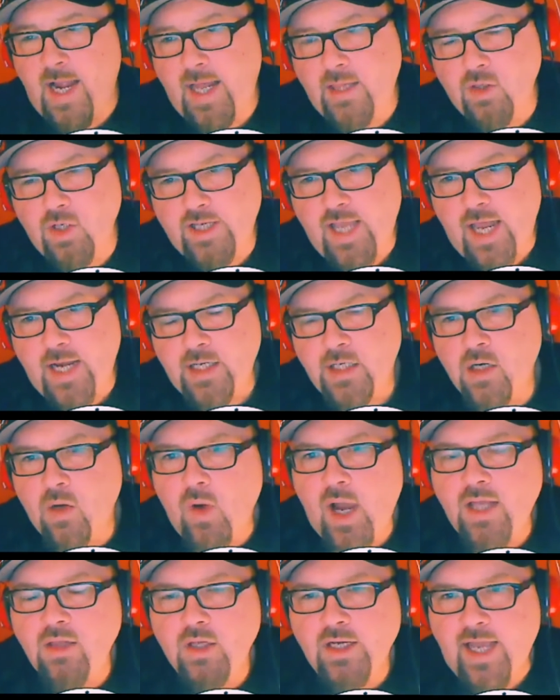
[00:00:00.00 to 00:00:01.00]
And I look at it, you know,
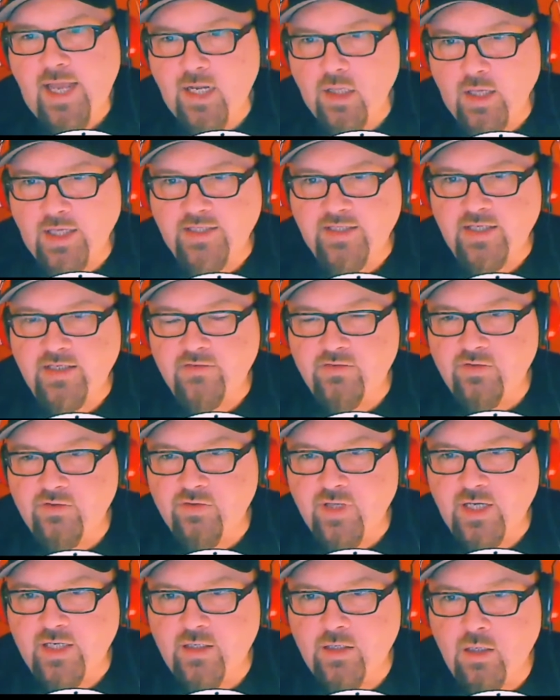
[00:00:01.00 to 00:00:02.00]
I look at it like this is
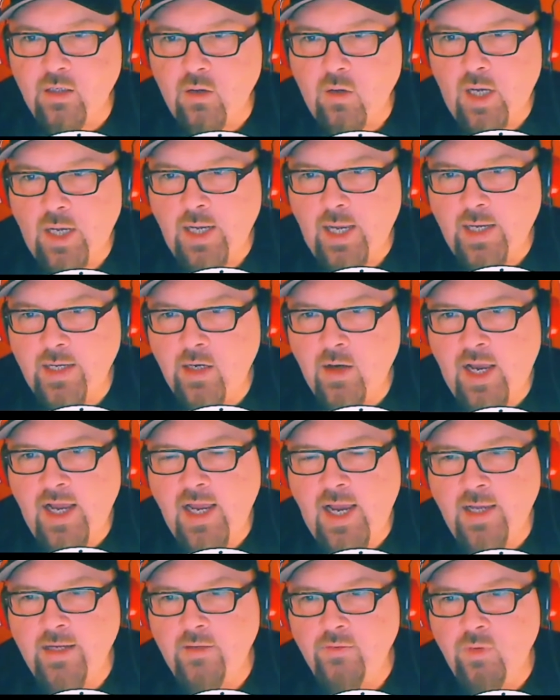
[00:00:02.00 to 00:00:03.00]
like, you know,
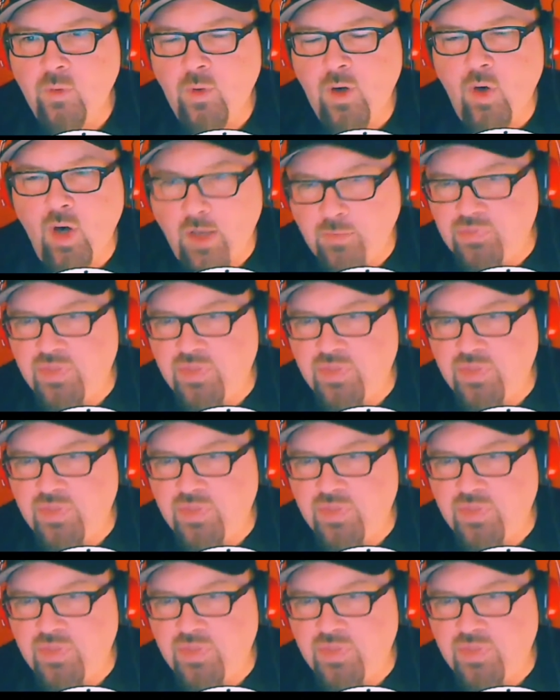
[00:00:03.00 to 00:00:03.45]
the one where I'm